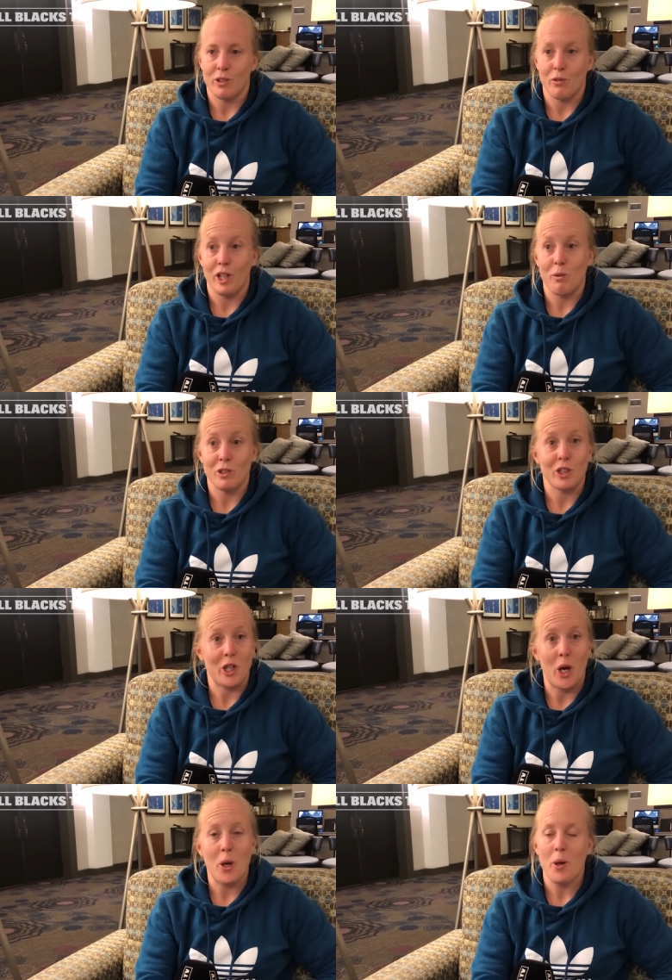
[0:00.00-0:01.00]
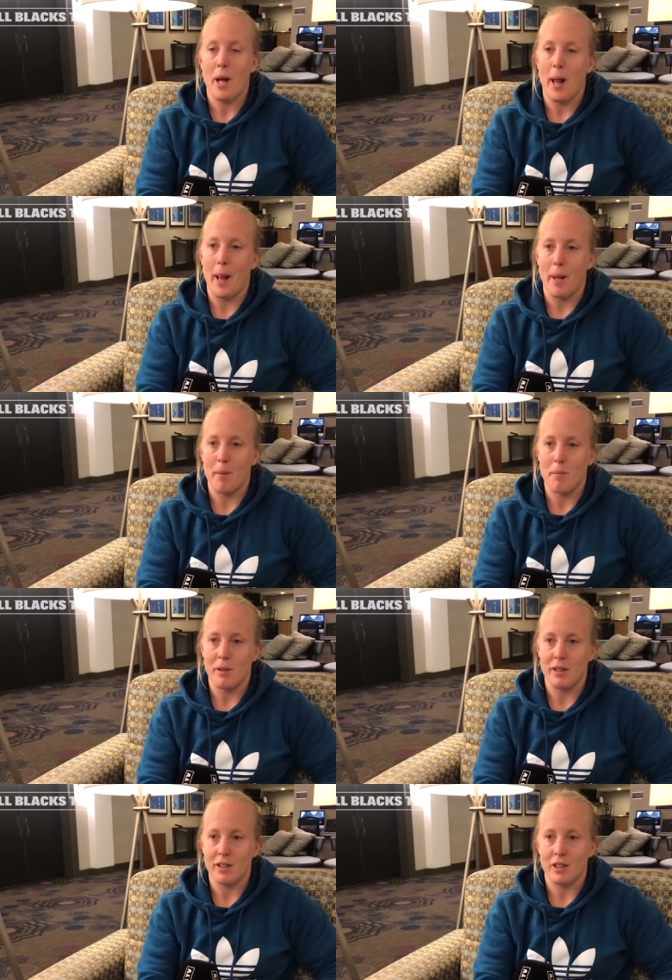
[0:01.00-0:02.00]
really wanted to go, um,
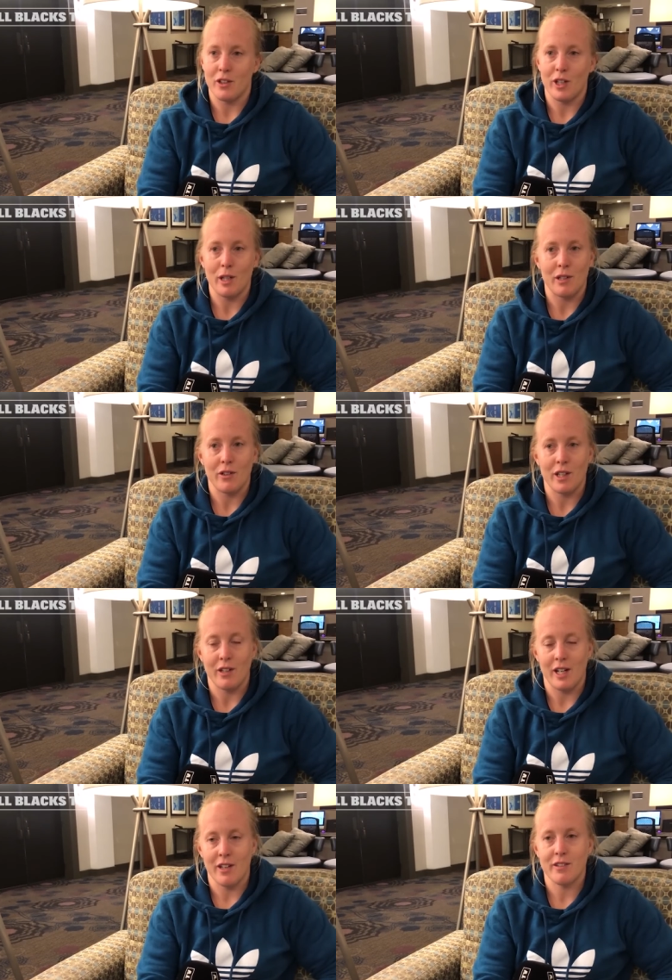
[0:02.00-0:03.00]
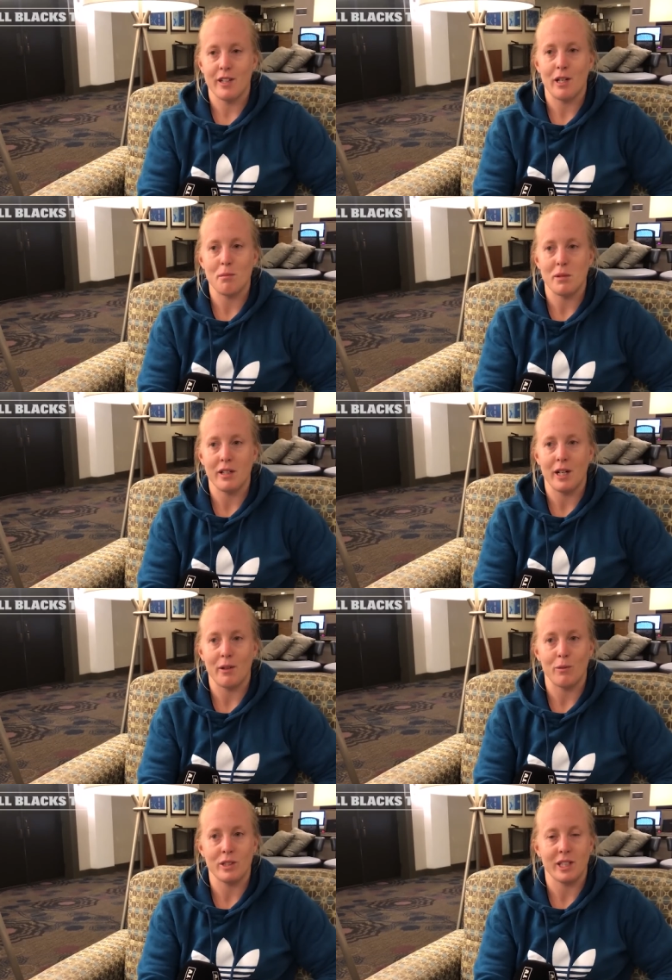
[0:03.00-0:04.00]
but trained trained the house down, but I
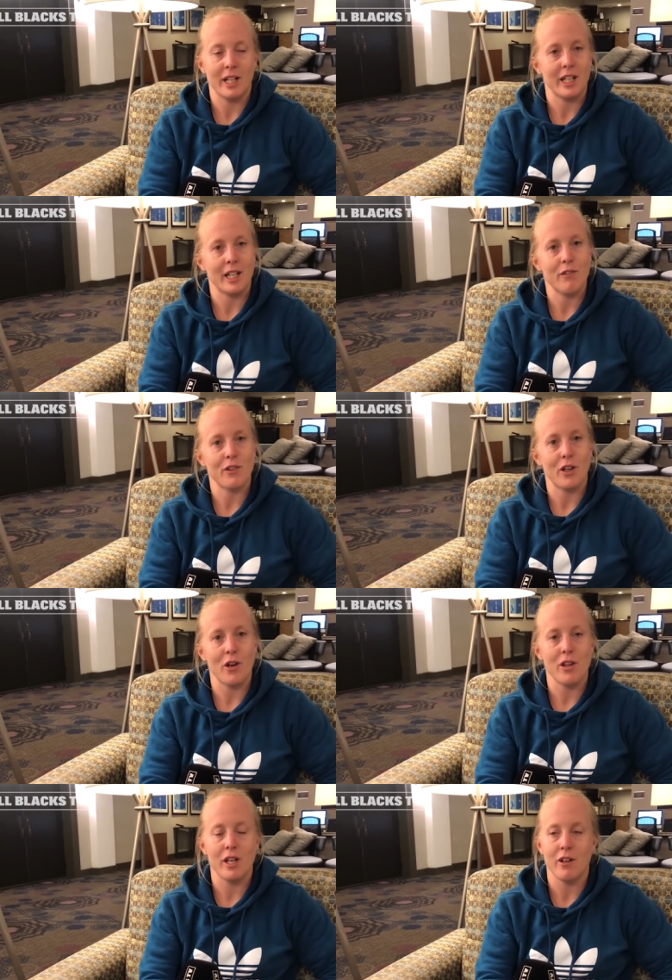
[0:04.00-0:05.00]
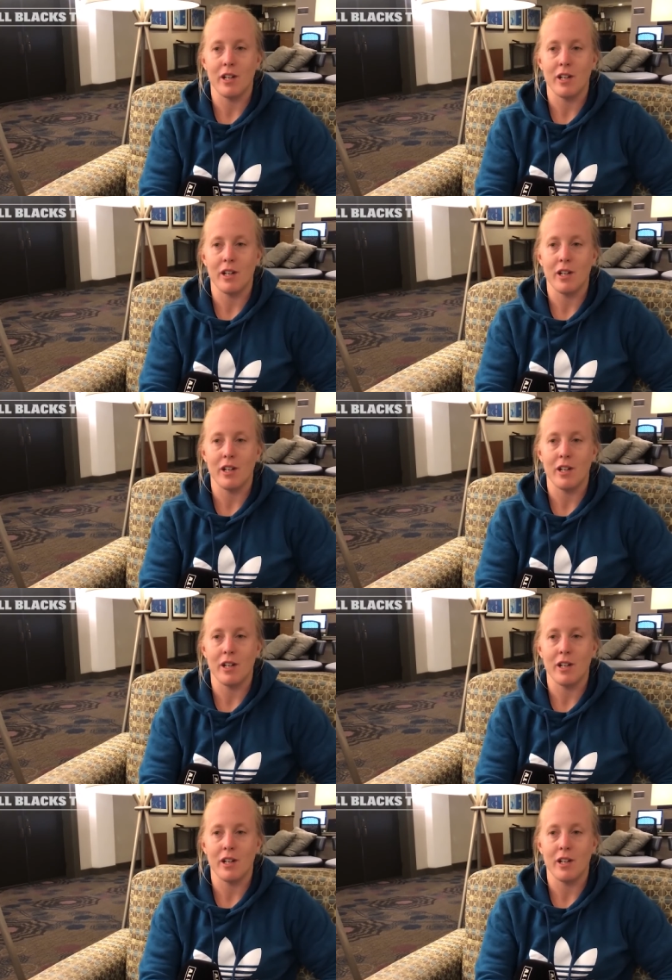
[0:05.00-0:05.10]
wasn't lucky enough to go there.